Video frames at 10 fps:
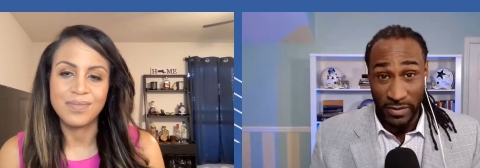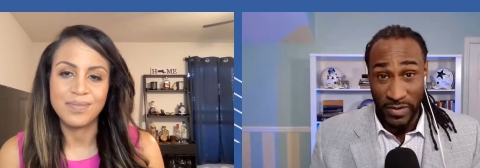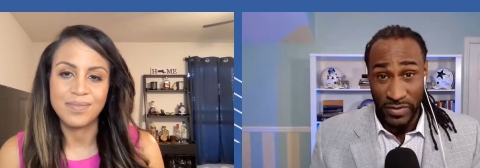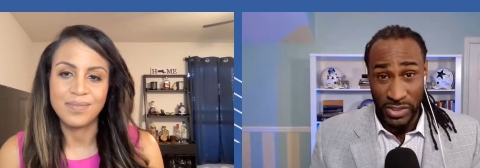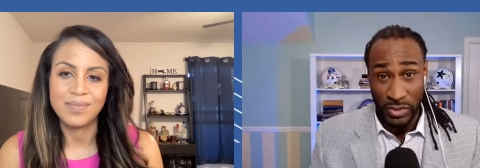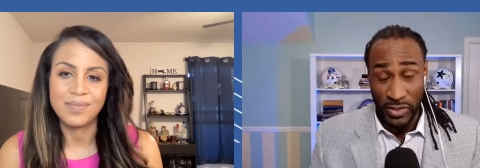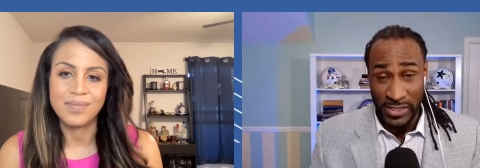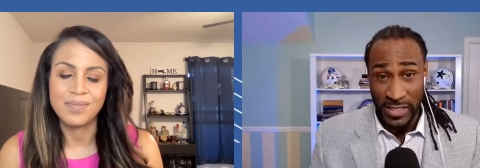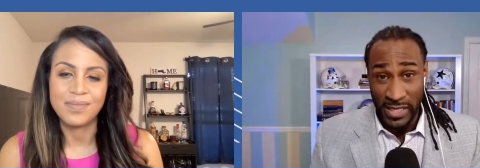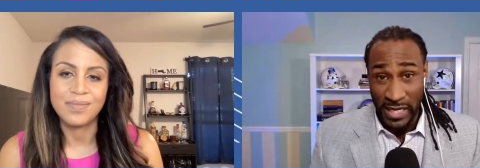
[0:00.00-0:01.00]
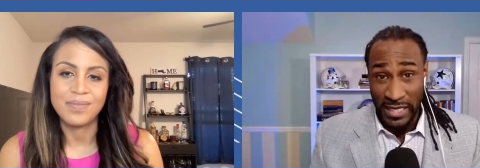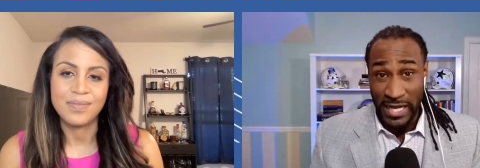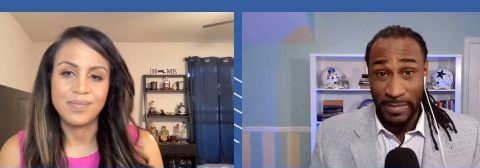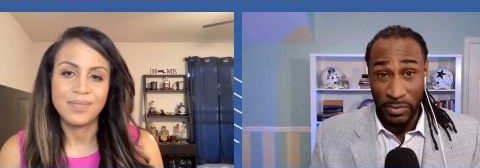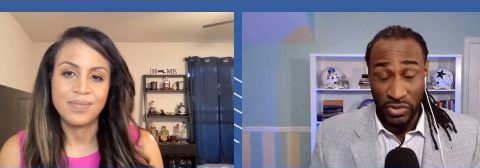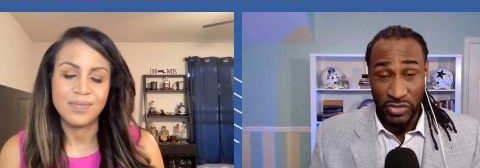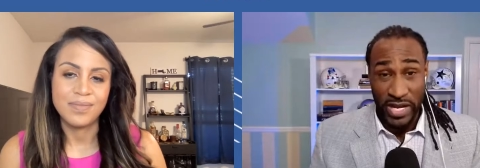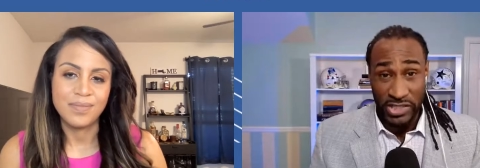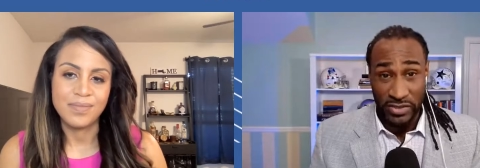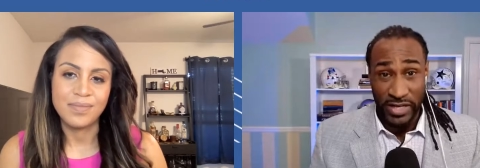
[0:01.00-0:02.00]
Speaker 1: of his duties. A lot of people are
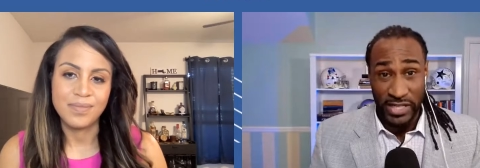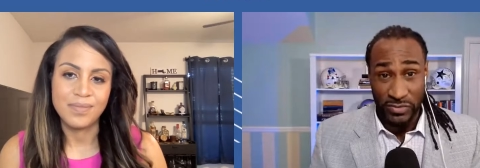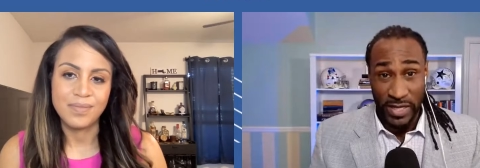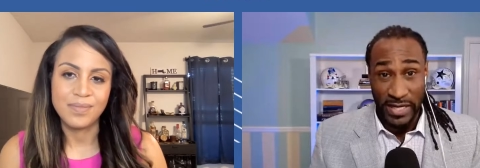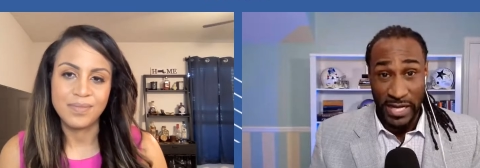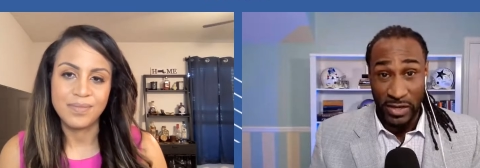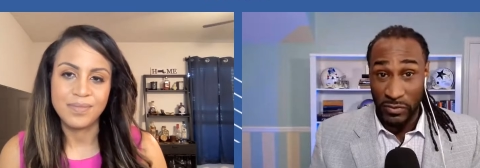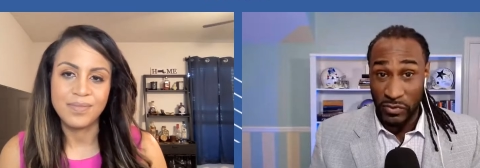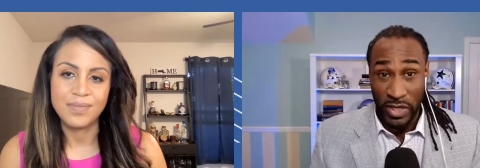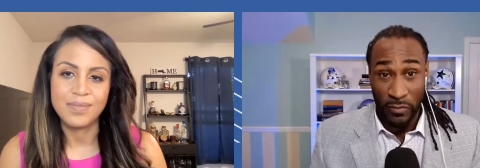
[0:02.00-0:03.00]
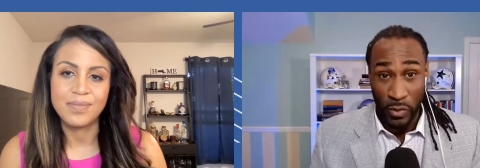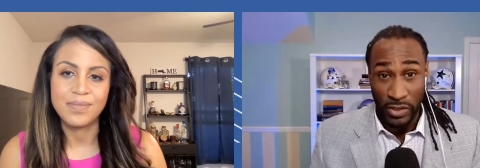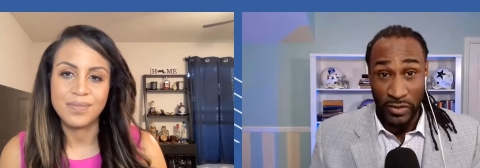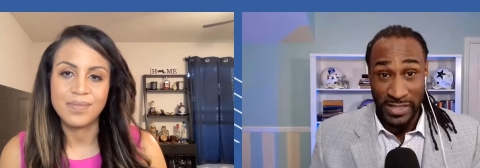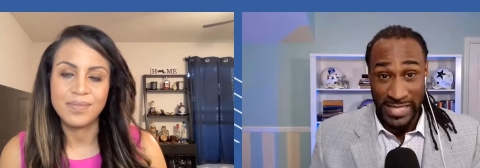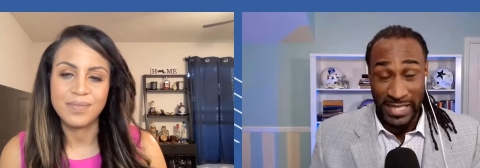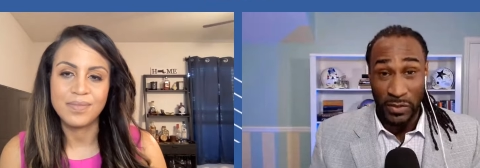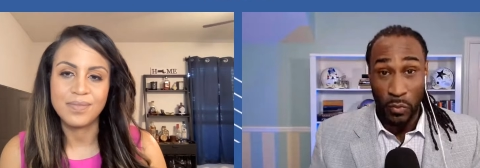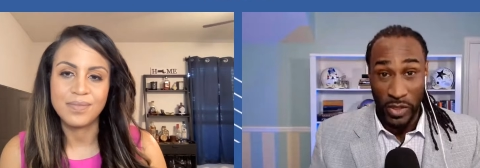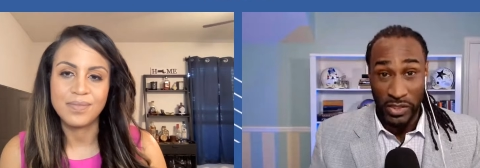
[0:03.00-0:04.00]
scratching their heads right now and trying to wonder
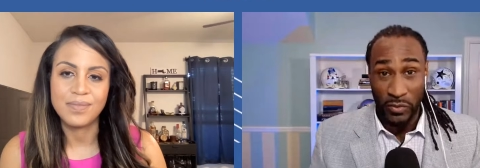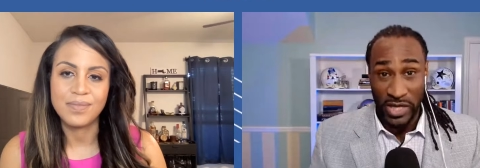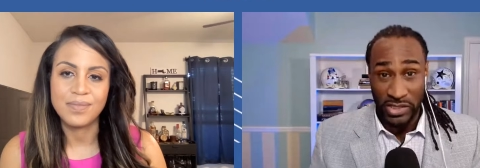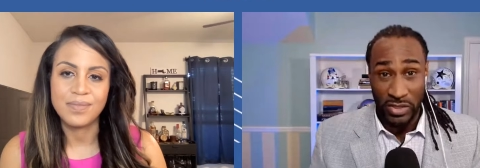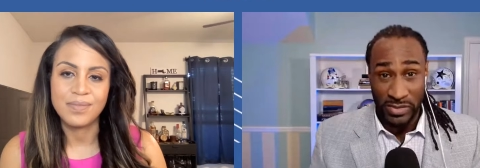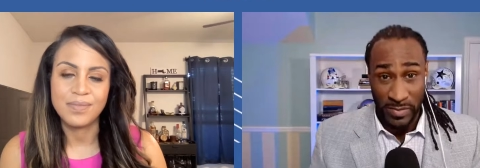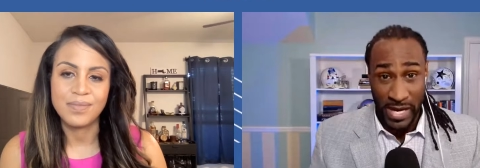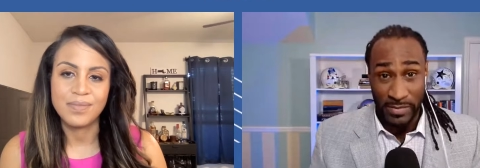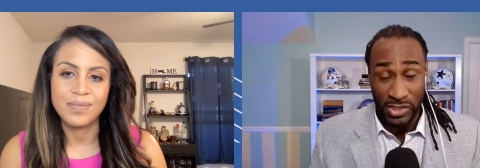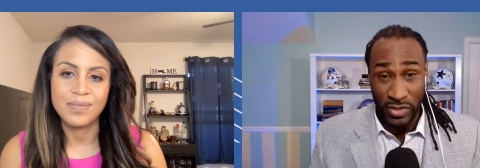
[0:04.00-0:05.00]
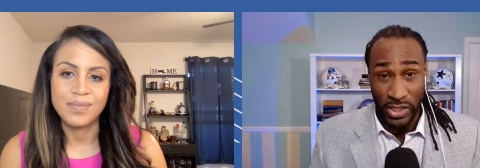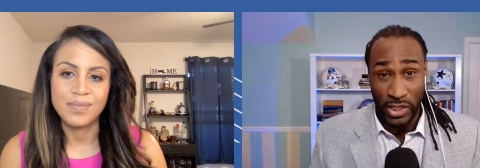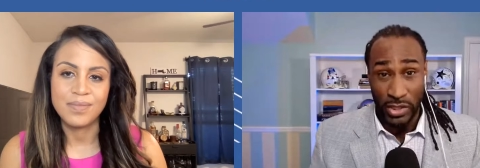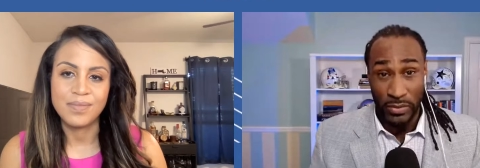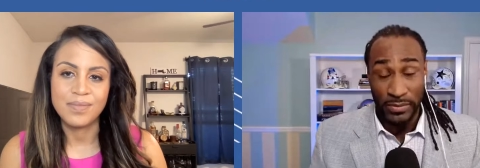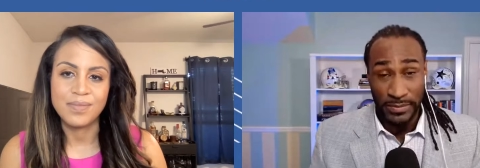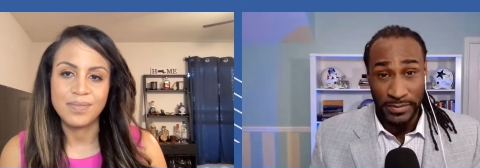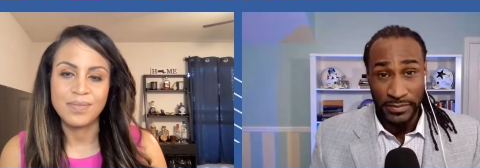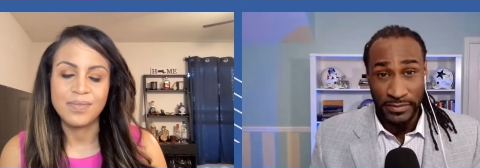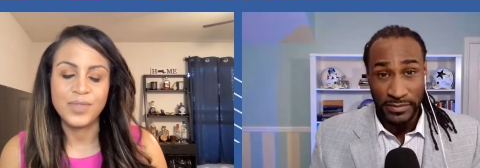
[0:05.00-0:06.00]
exactly what direction is Miami trying to go.
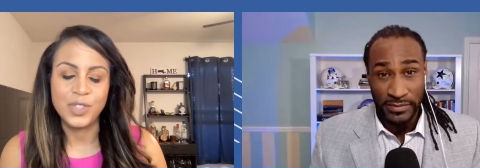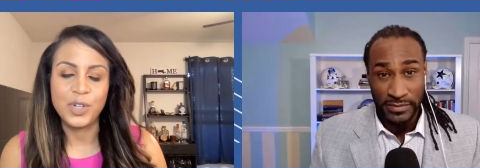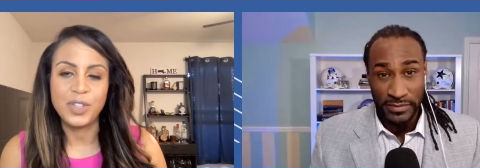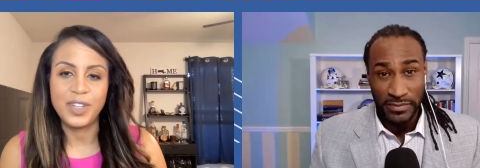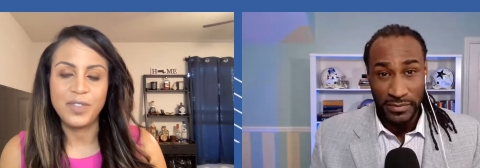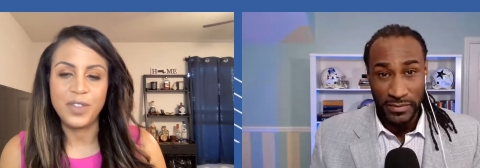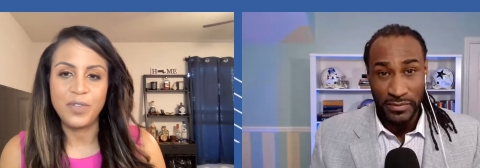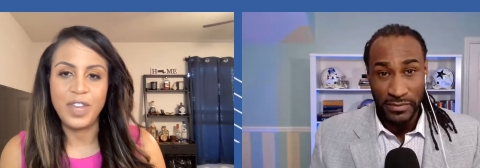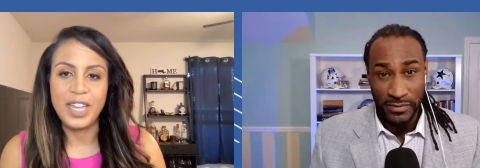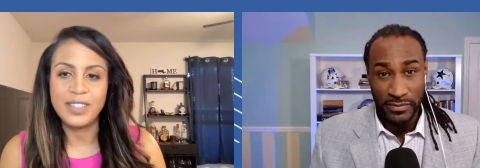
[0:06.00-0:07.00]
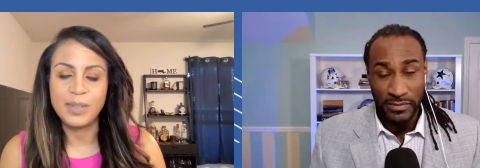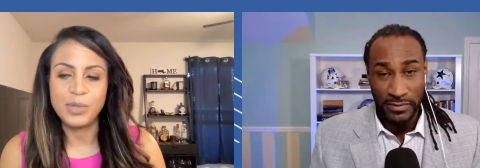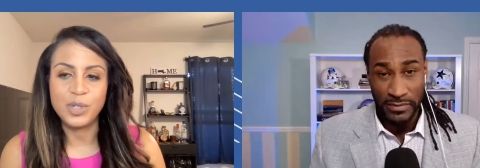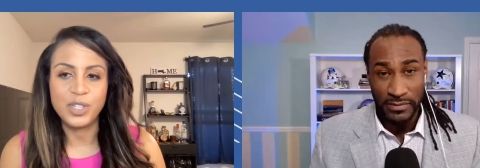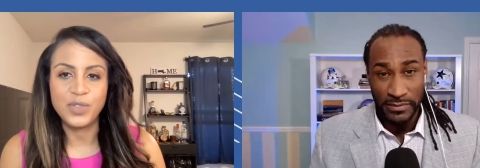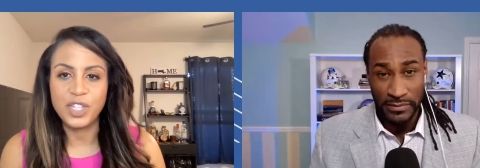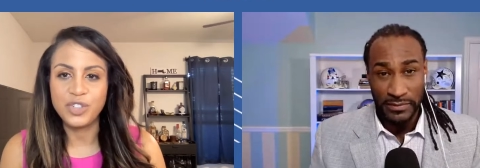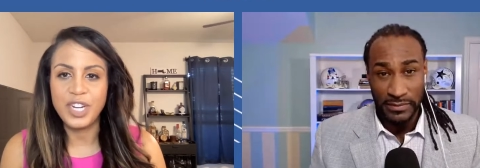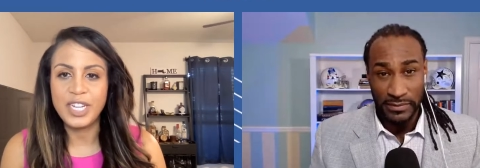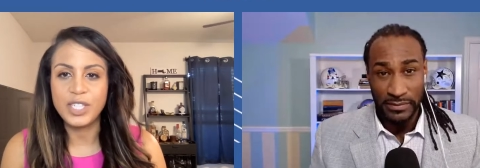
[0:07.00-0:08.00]
Speaker 2: Certainly for the fans, I'm sure it's
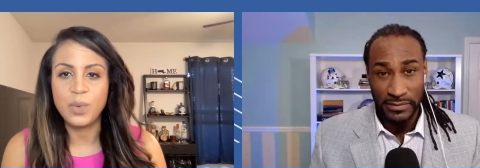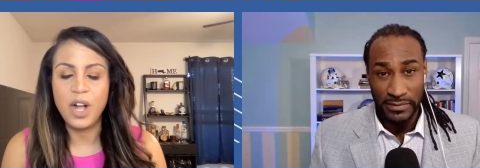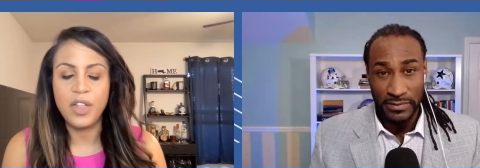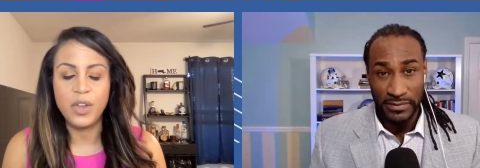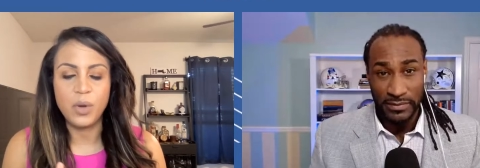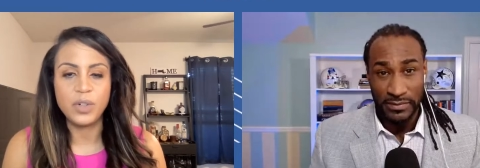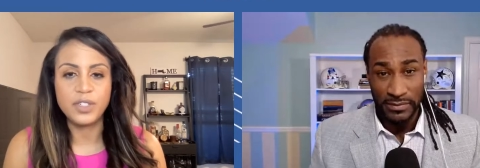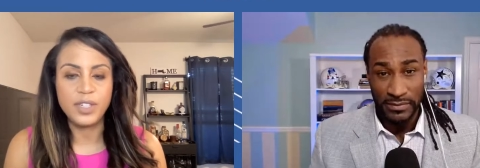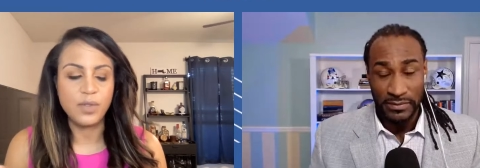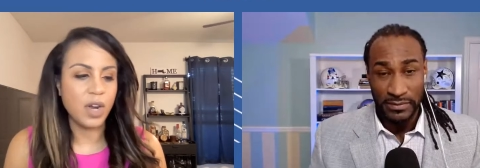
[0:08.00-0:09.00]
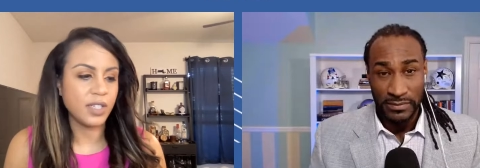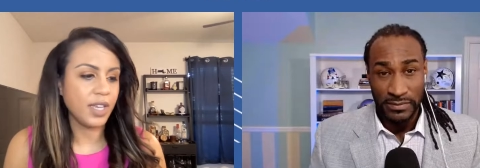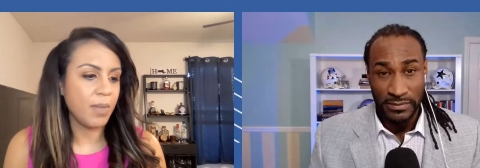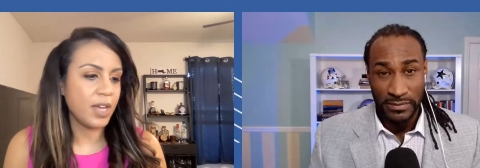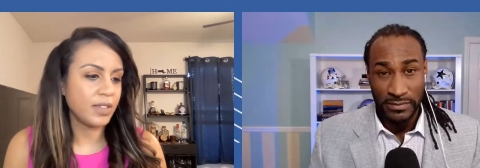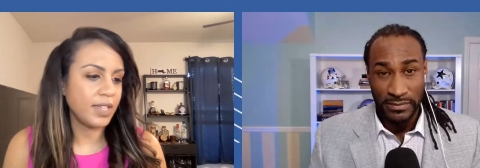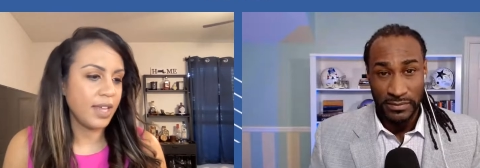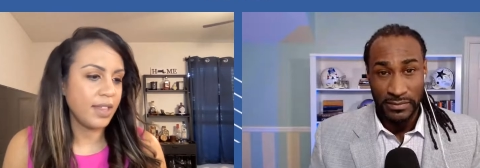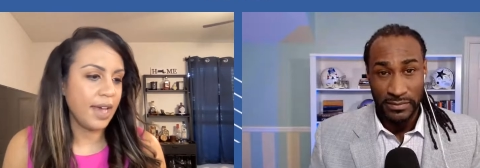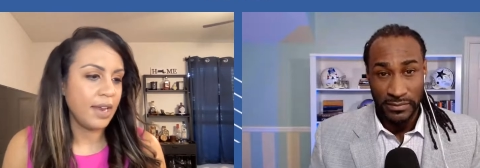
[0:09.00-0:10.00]
frustrating as well. The owner, Stephen Ross, came out and
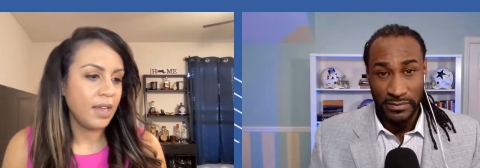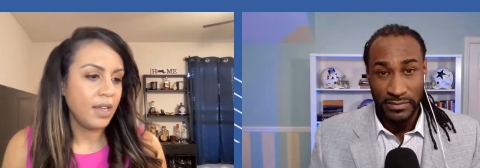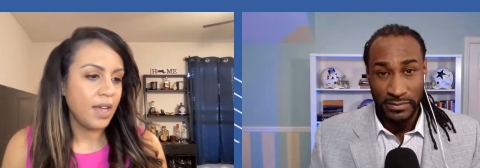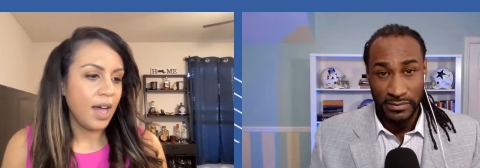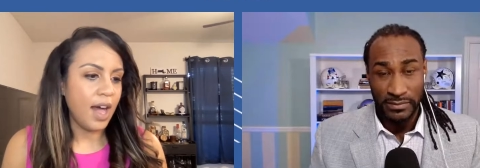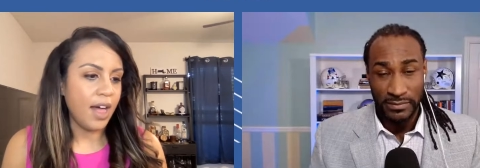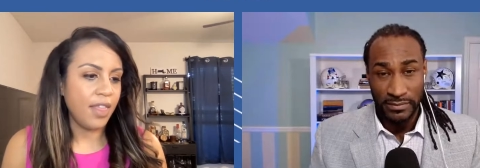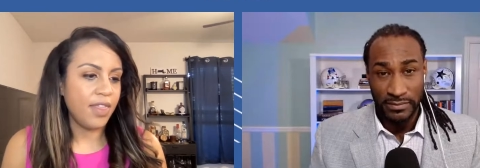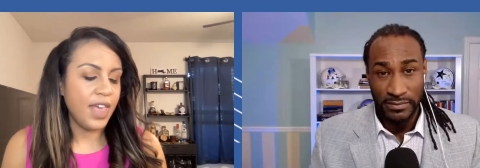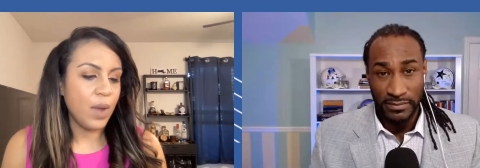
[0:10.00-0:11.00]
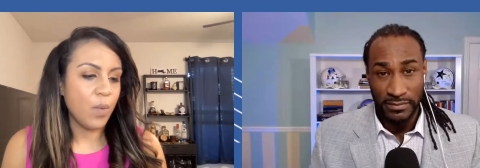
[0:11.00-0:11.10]
said that they